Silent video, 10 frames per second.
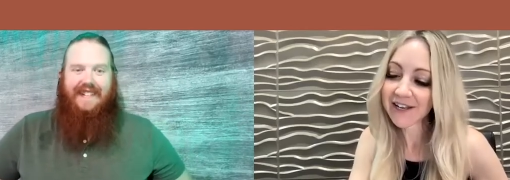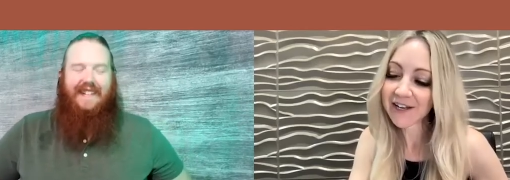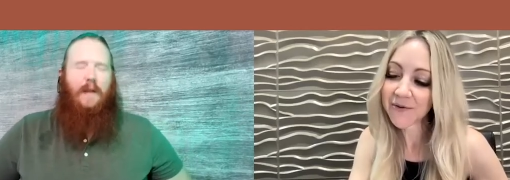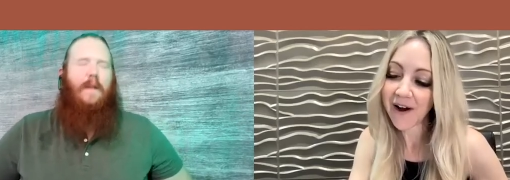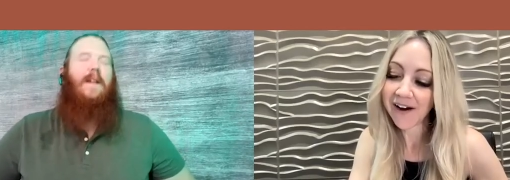
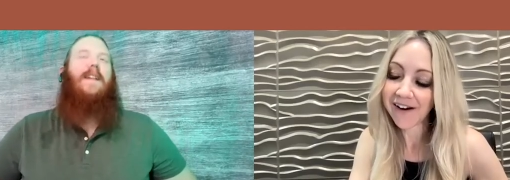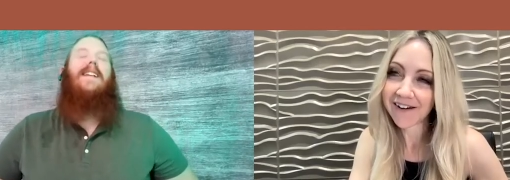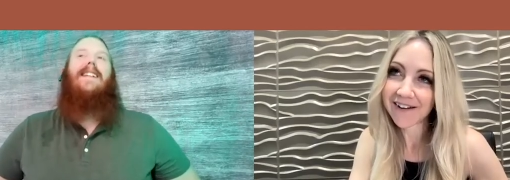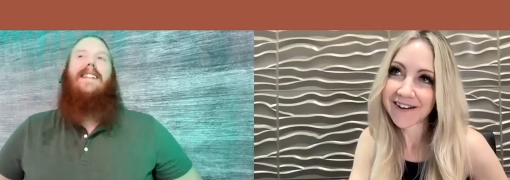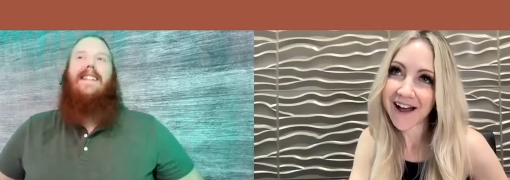Speaker 1: You
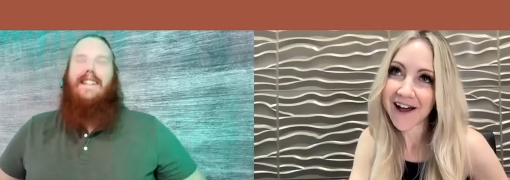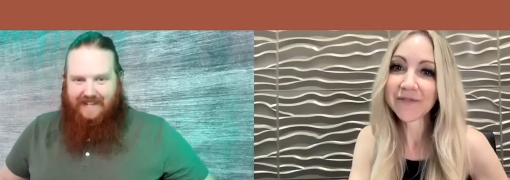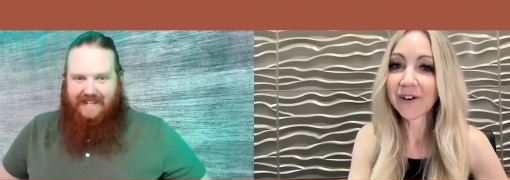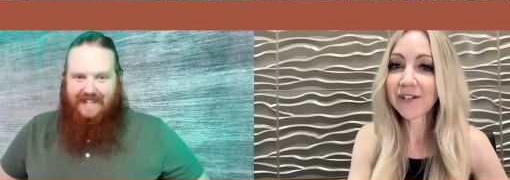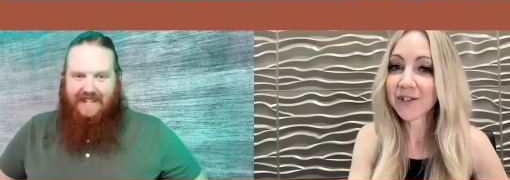are
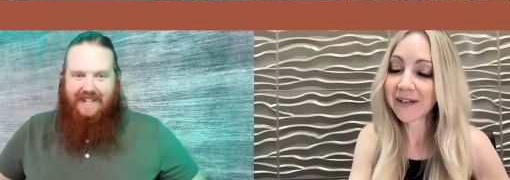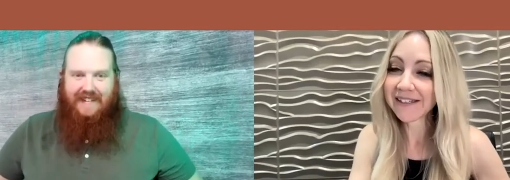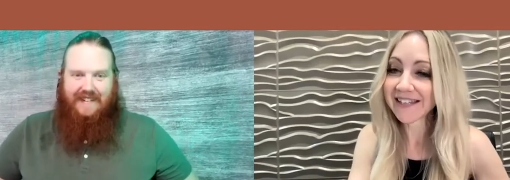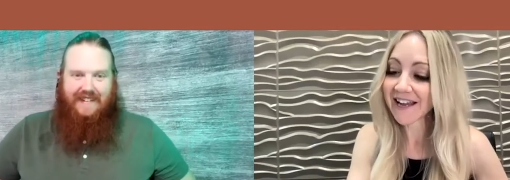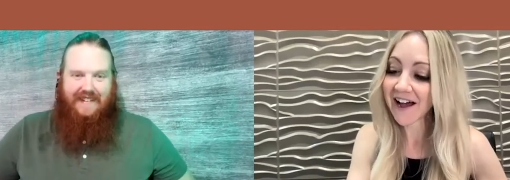referred to
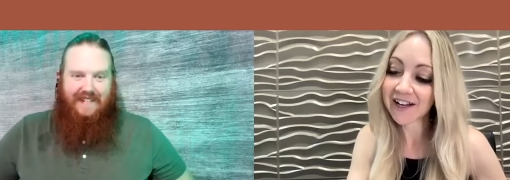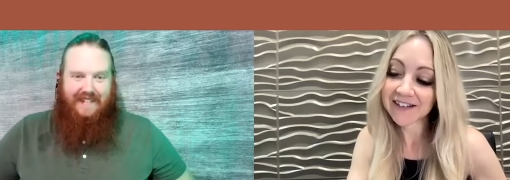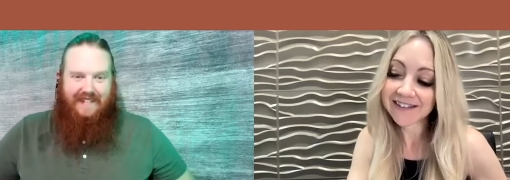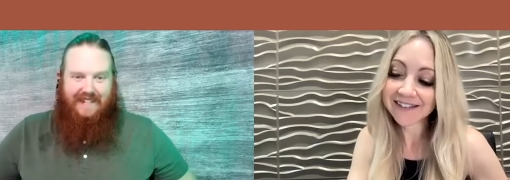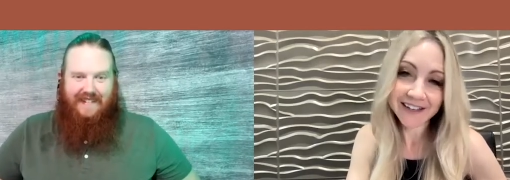as the
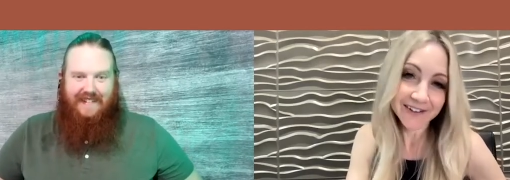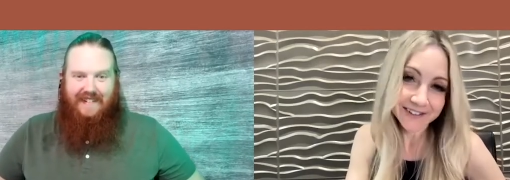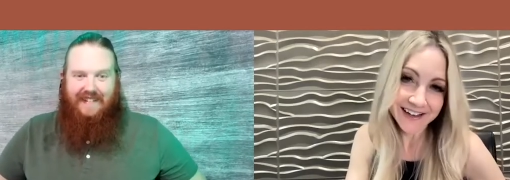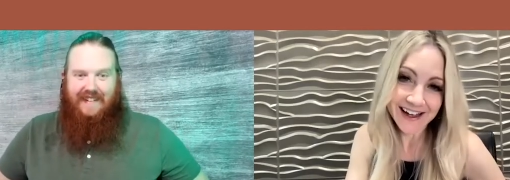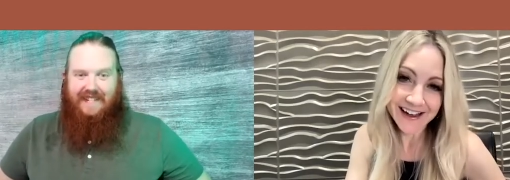
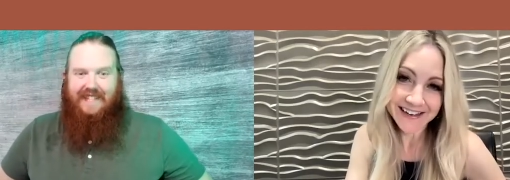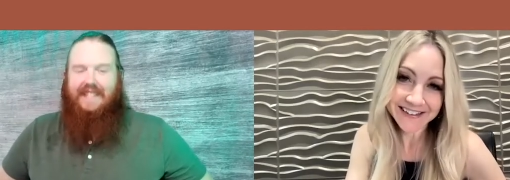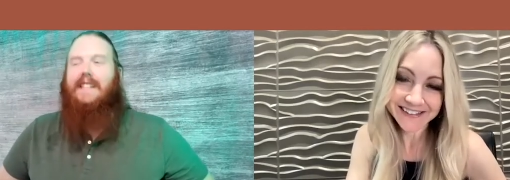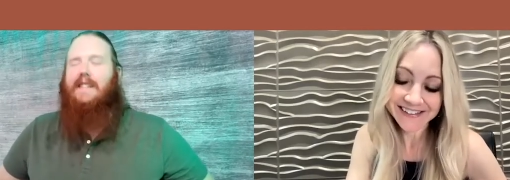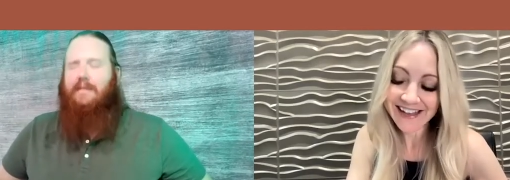unsales
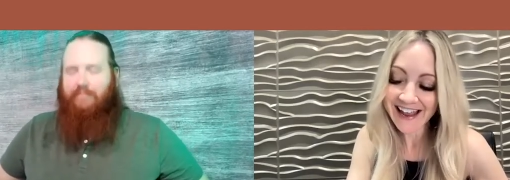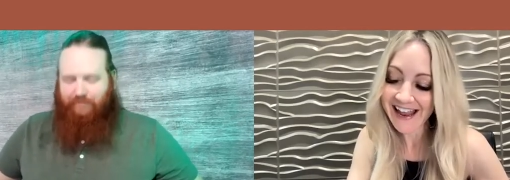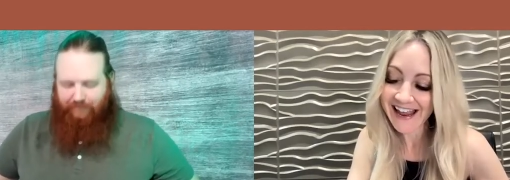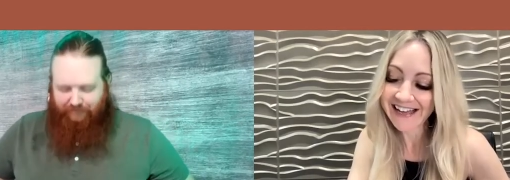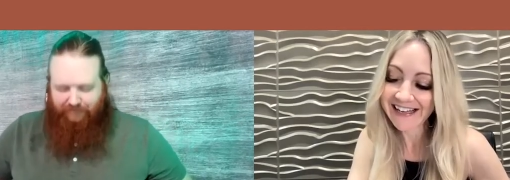guy,
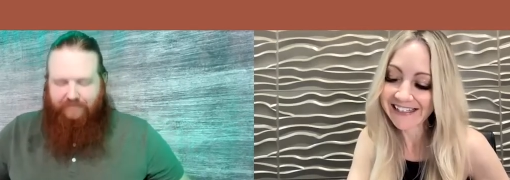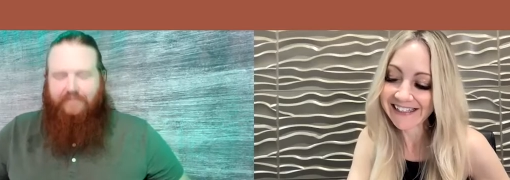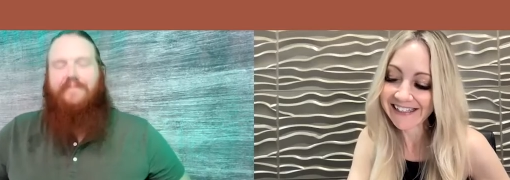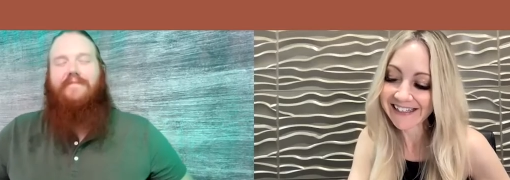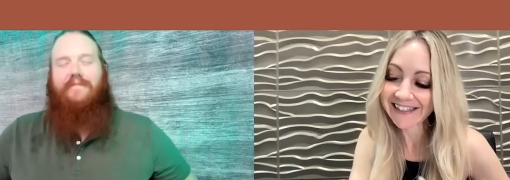
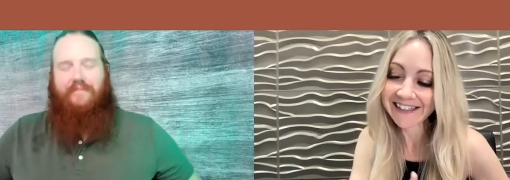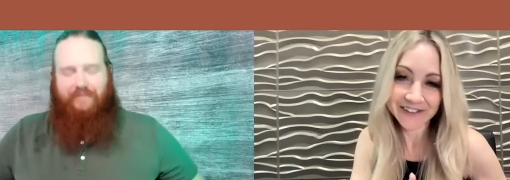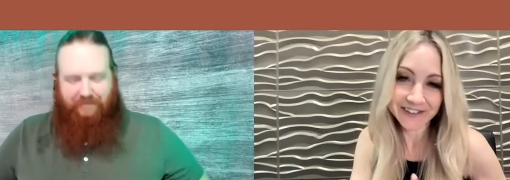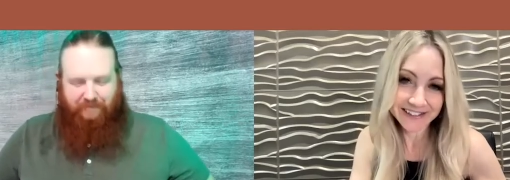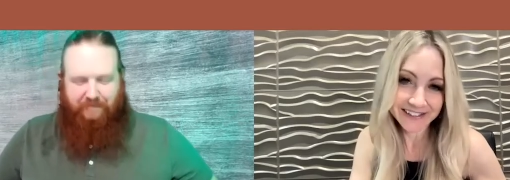and
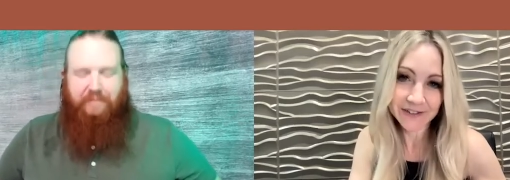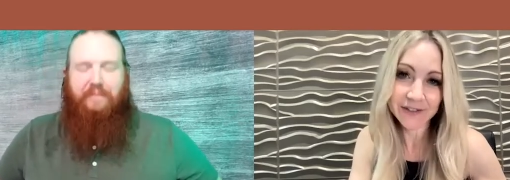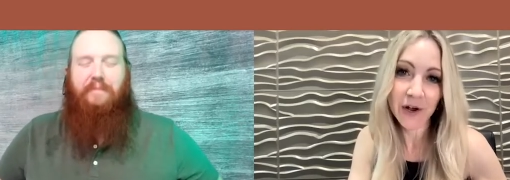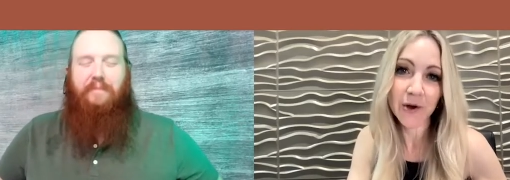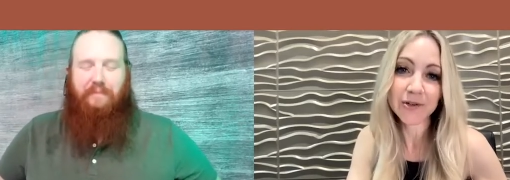you're a sales
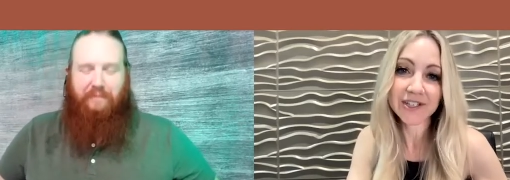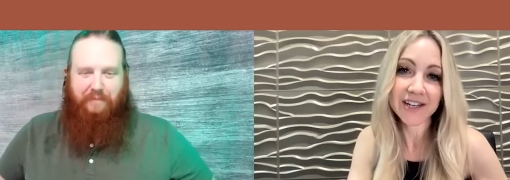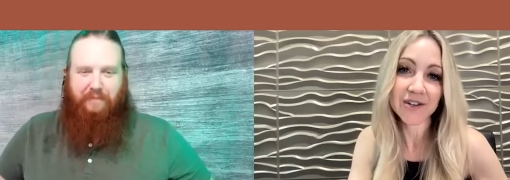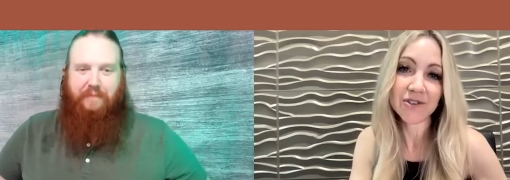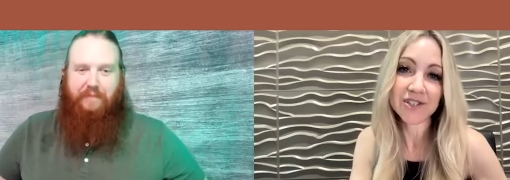coach,
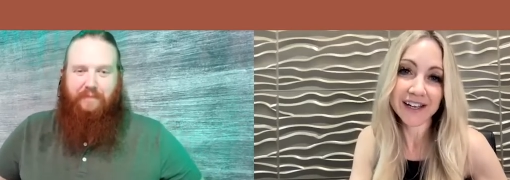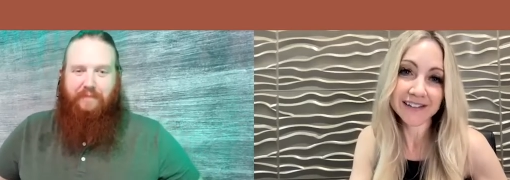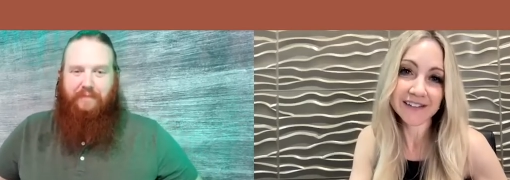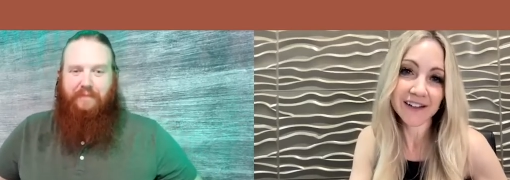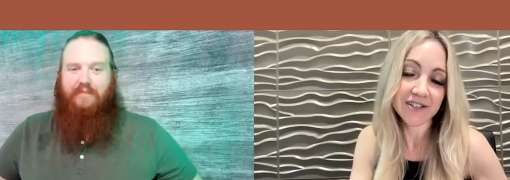and you
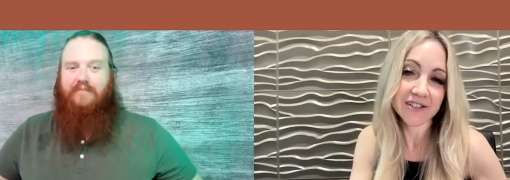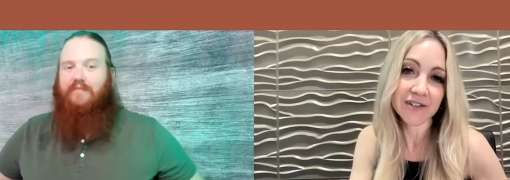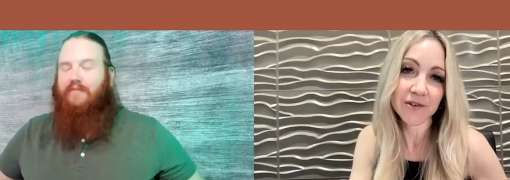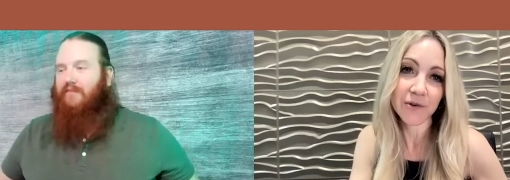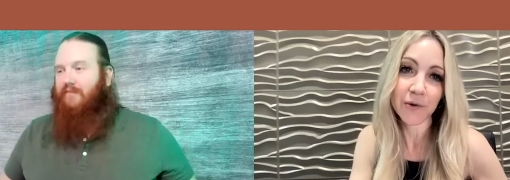just launched a
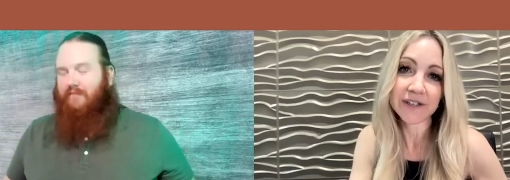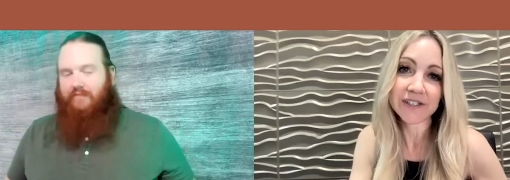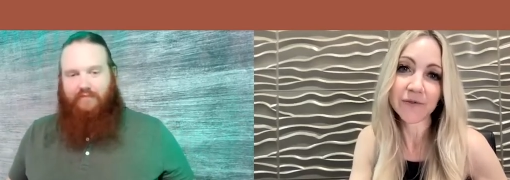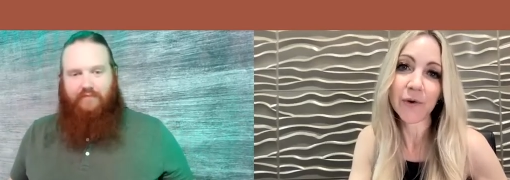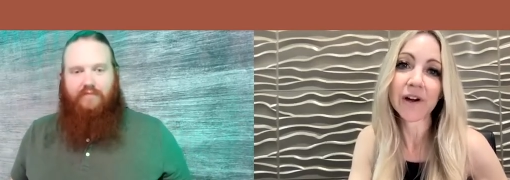new
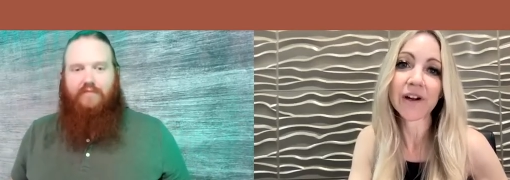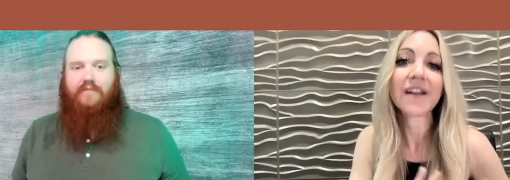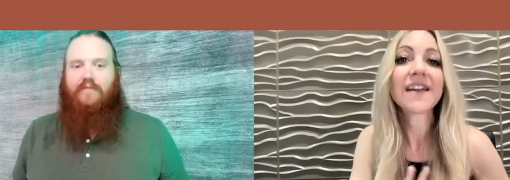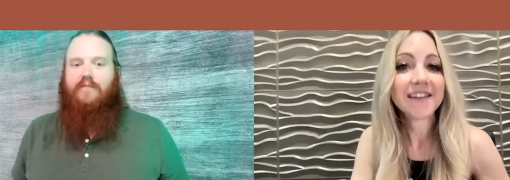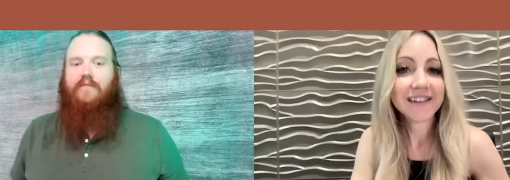course for
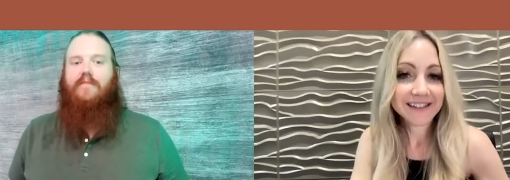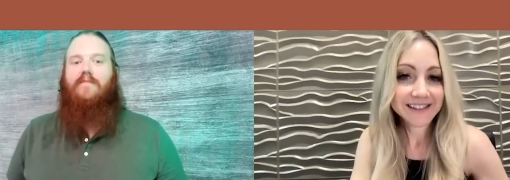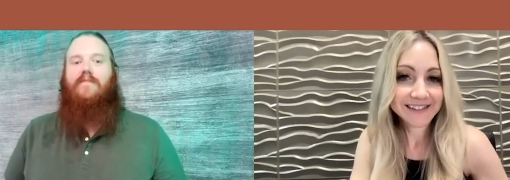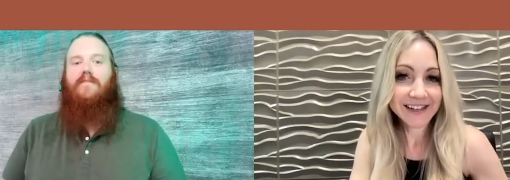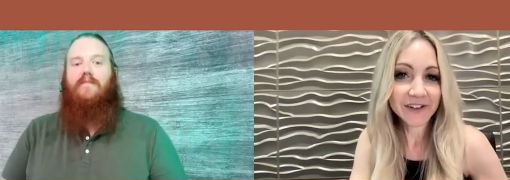
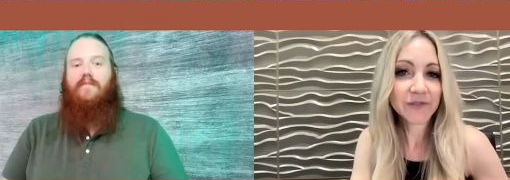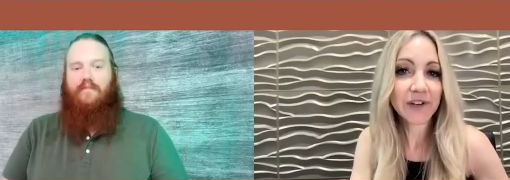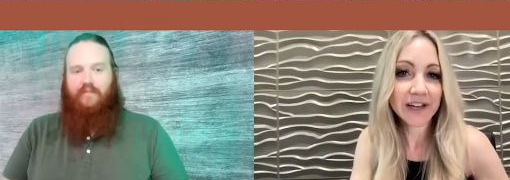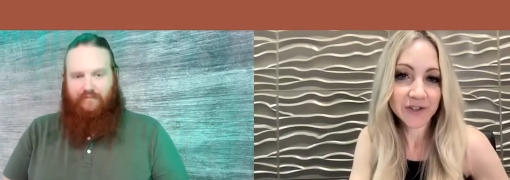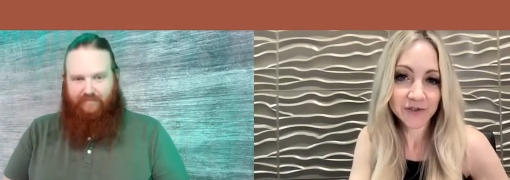sales
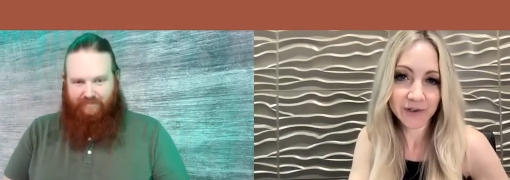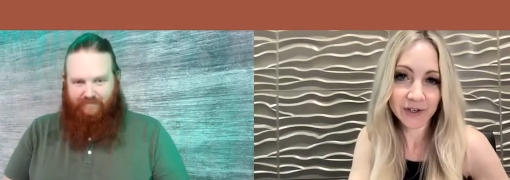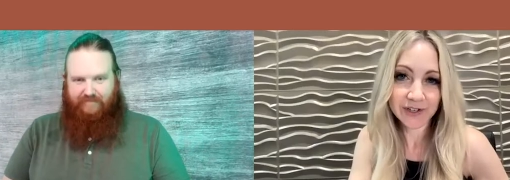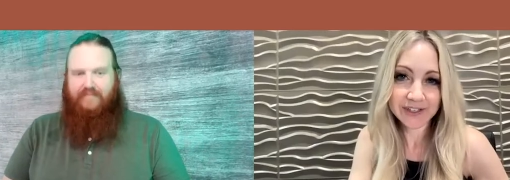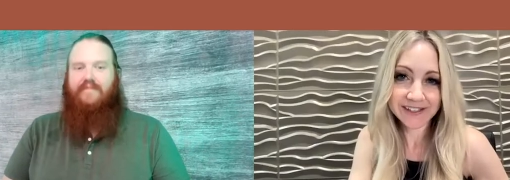for
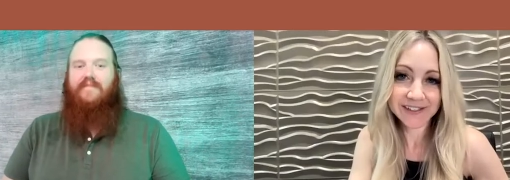introverts.